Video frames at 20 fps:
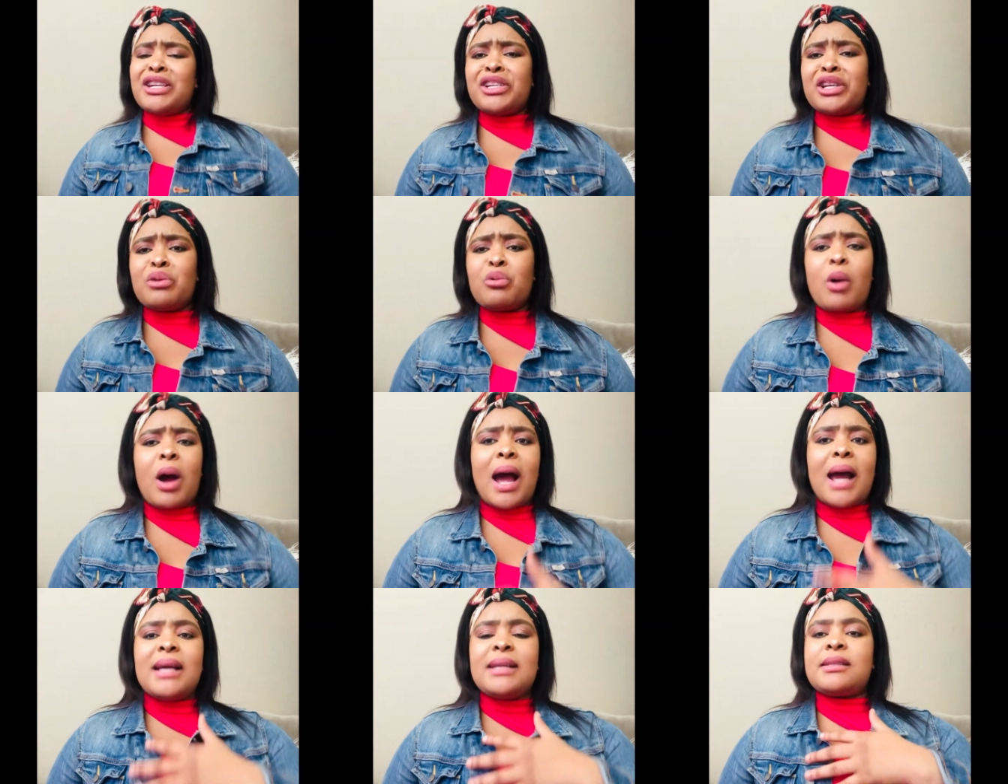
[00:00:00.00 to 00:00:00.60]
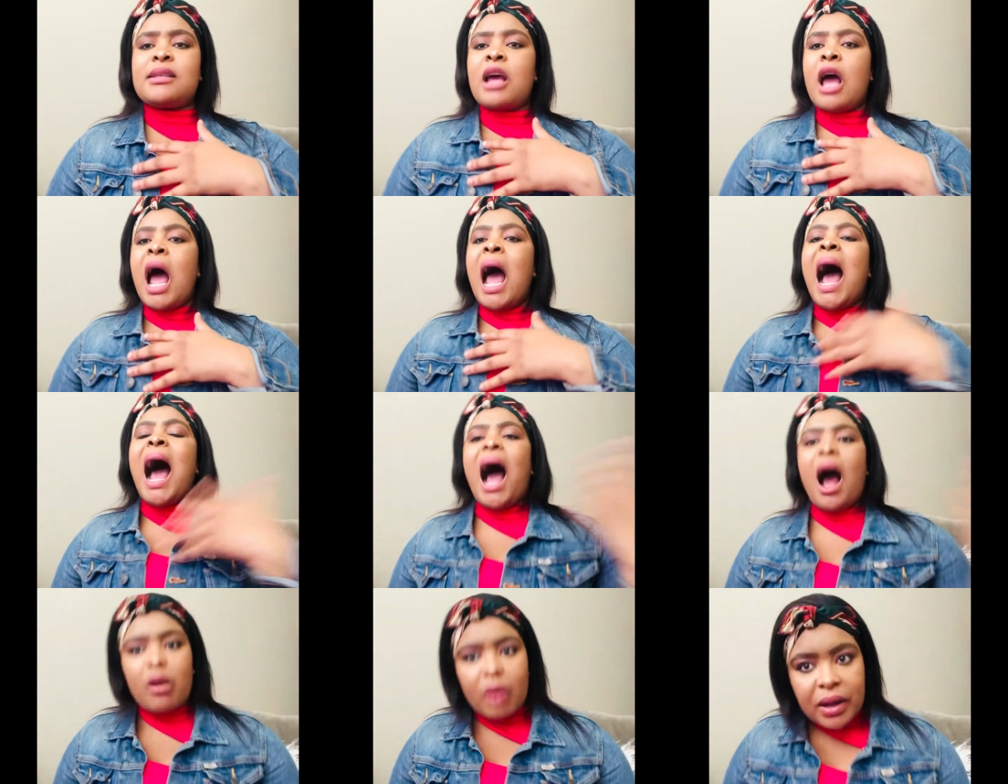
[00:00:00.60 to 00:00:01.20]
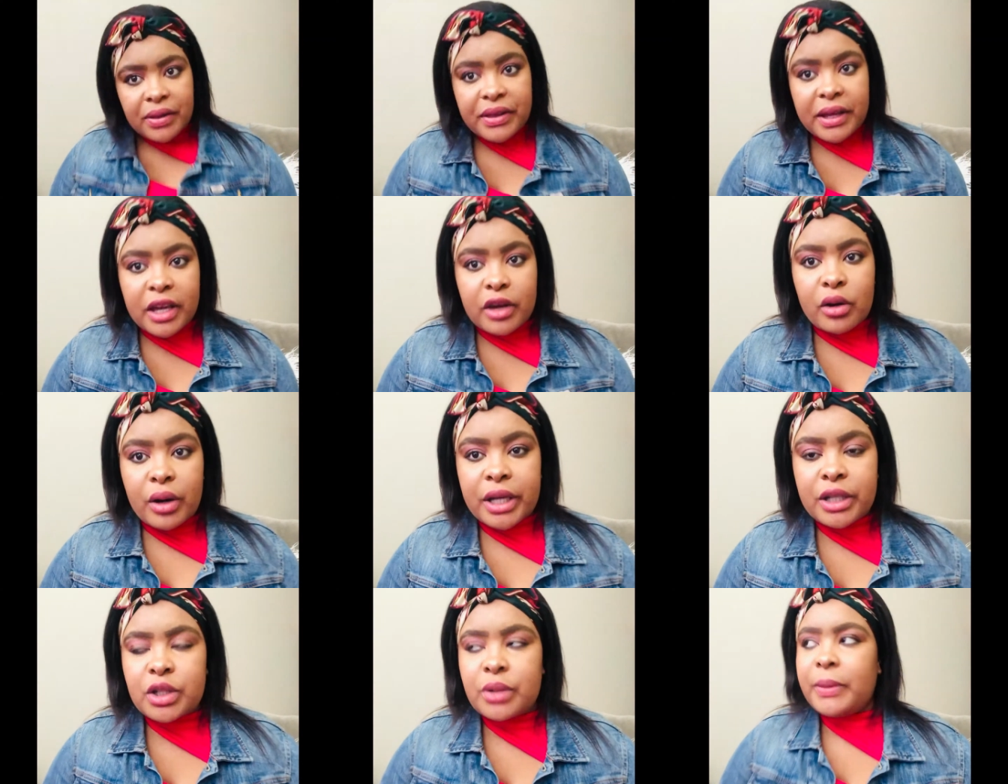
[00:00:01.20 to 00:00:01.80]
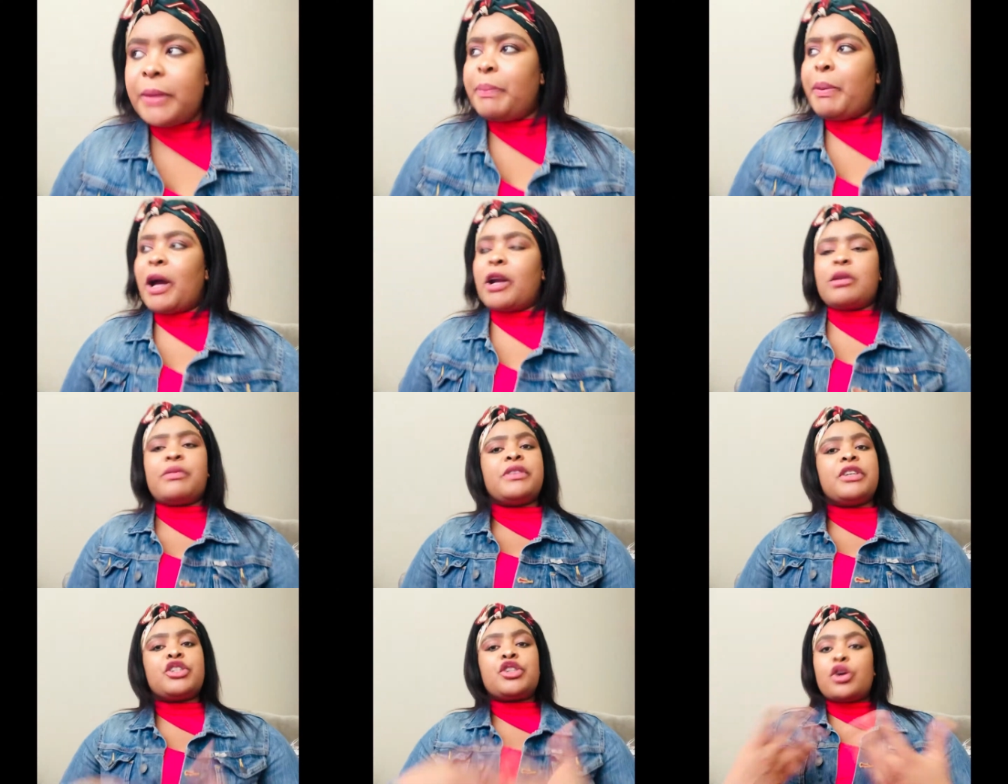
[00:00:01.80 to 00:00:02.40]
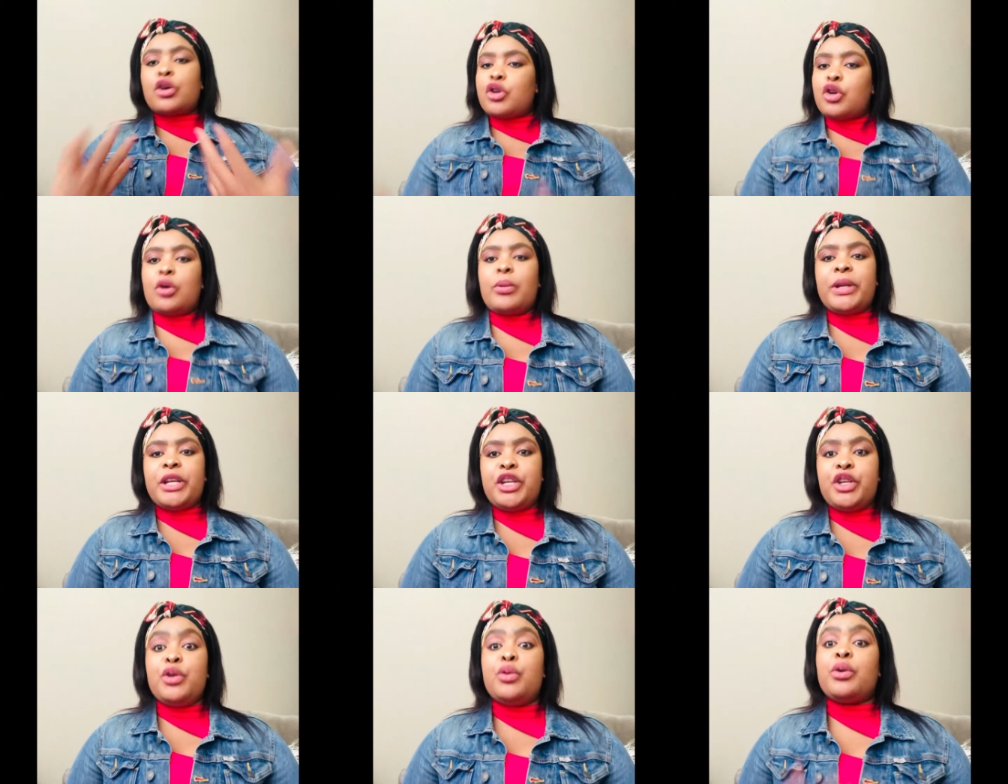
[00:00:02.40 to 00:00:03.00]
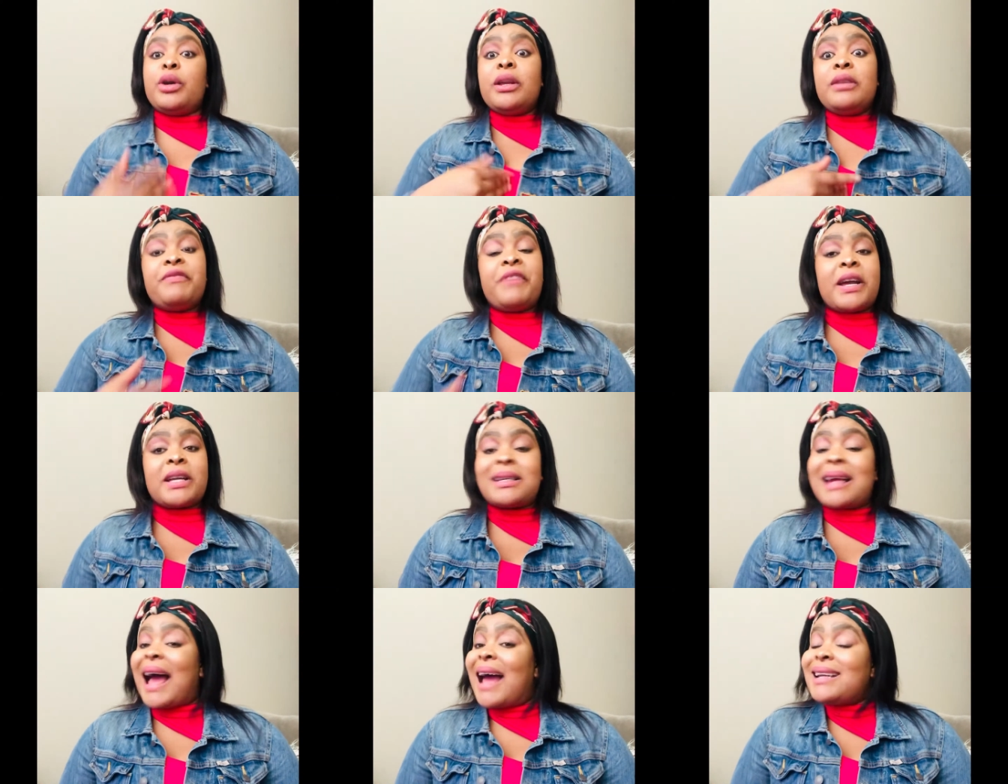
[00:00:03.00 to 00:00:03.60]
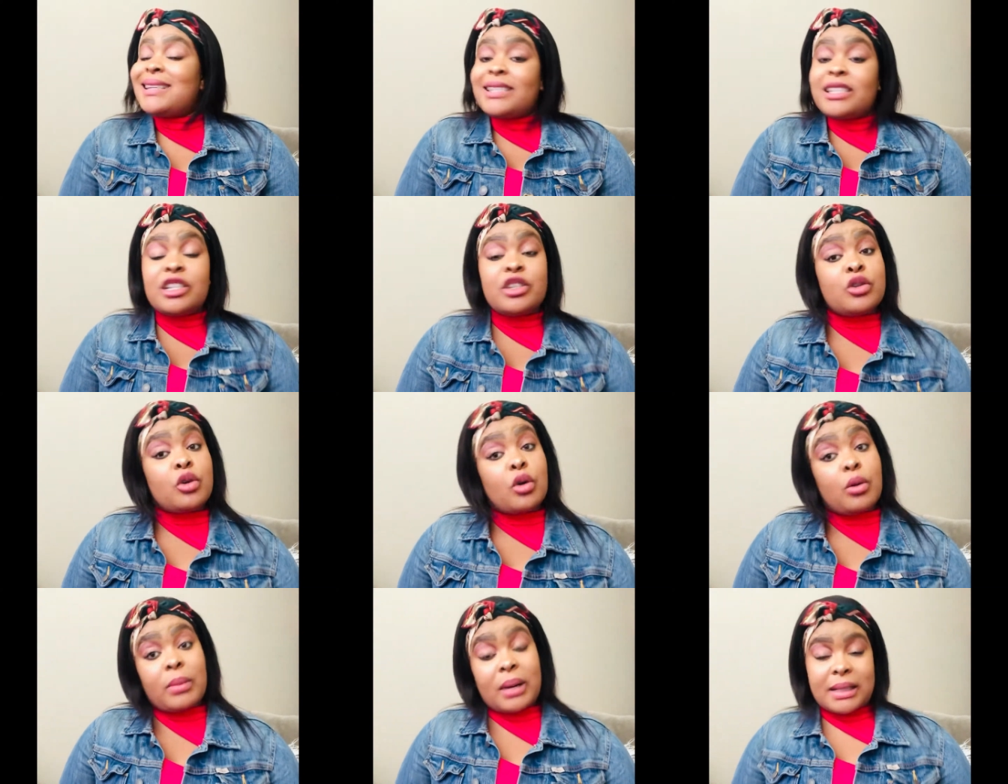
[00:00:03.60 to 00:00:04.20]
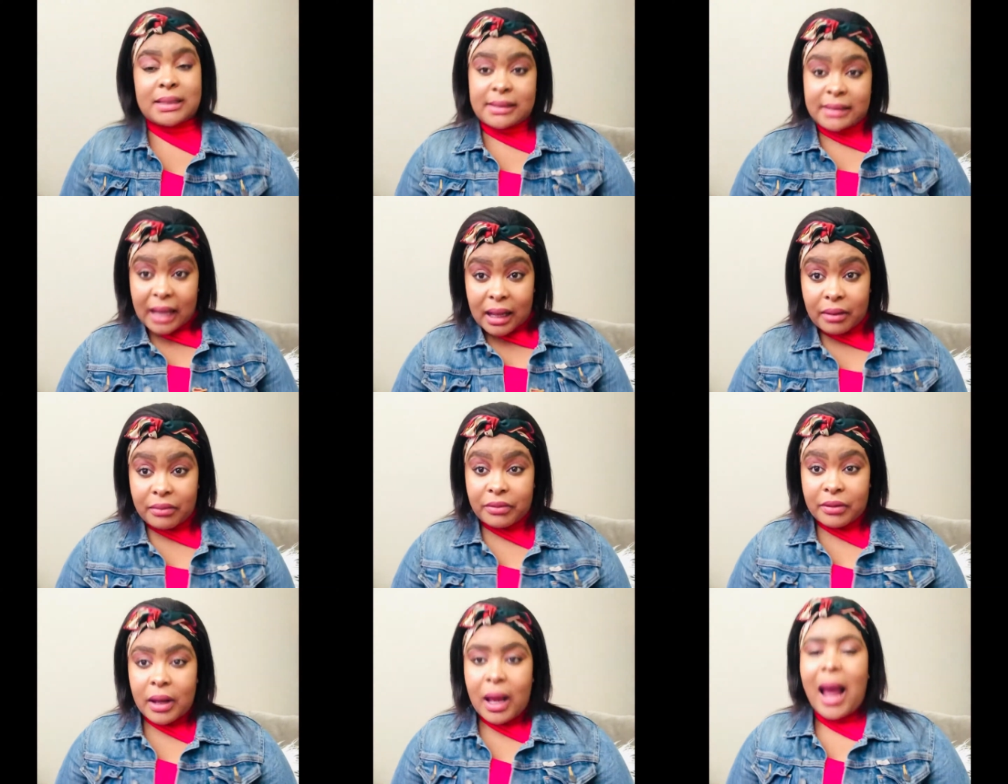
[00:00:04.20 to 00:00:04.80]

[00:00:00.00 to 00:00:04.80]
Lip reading: wise, how are they going to be part of the show? Nobody knew. In fact, I didn't know myself.